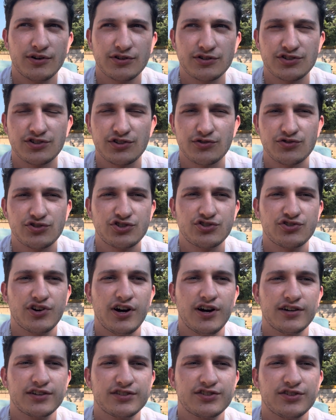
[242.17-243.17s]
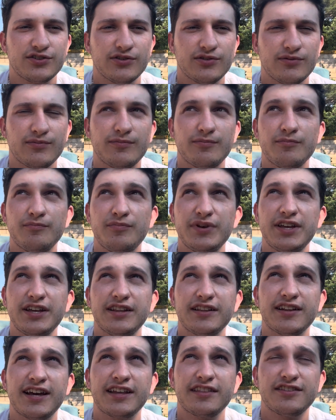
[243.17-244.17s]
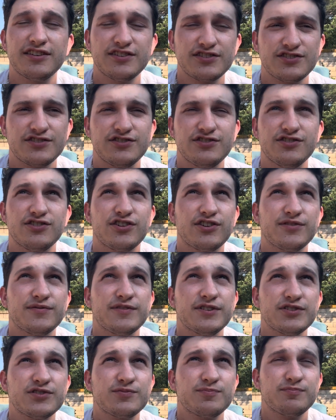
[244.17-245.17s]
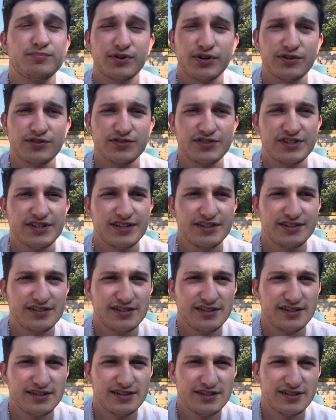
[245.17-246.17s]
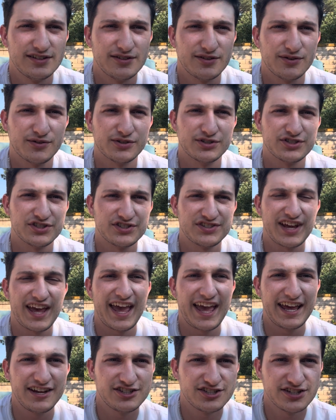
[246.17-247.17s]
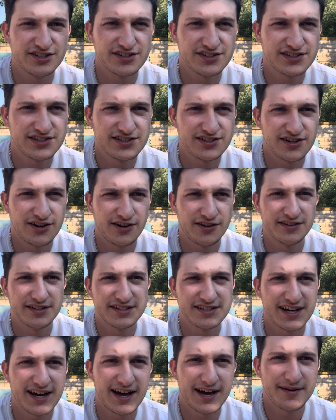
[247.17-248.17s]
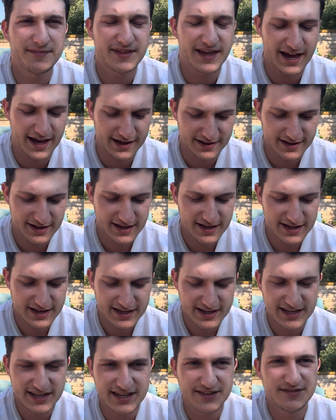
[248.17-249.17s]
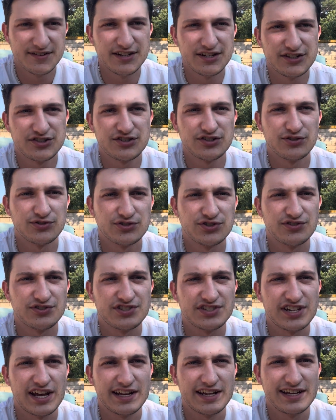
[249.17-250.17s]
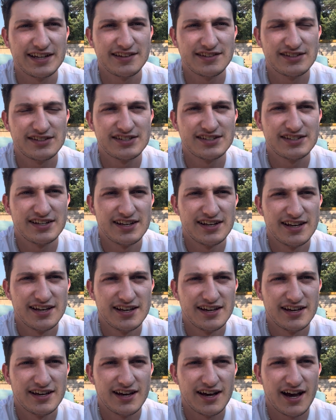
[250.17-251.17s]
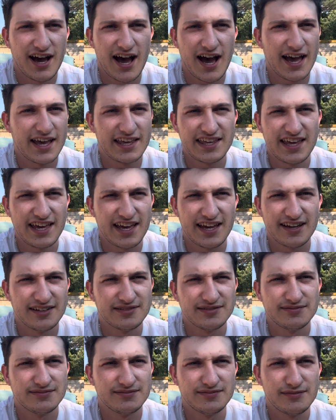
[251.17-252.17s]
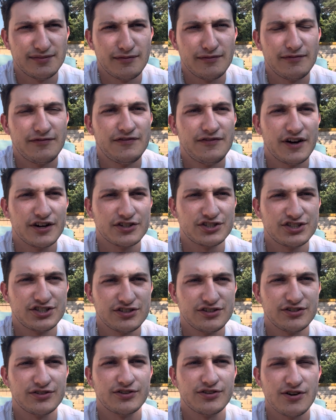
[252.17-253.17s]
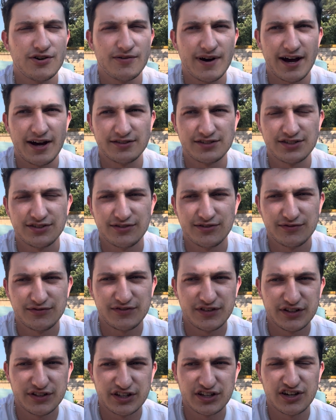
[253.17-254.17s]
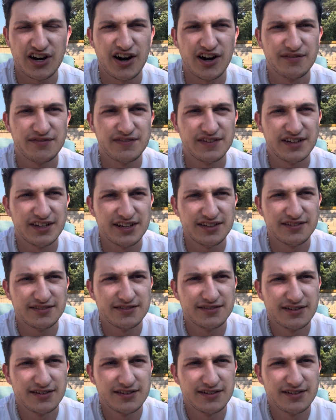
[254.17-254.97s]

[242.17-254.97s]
are so strong to being like this nervous person or just anxious all the time that even in social settings, I can't function or go out to feeling confident.